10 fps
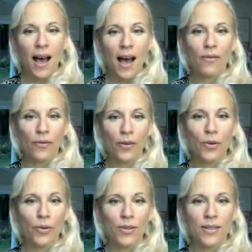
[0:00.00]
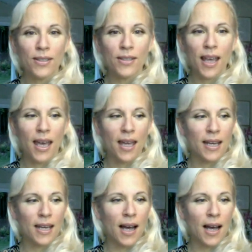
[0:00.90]
of foods
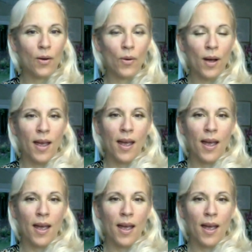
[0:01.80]
and how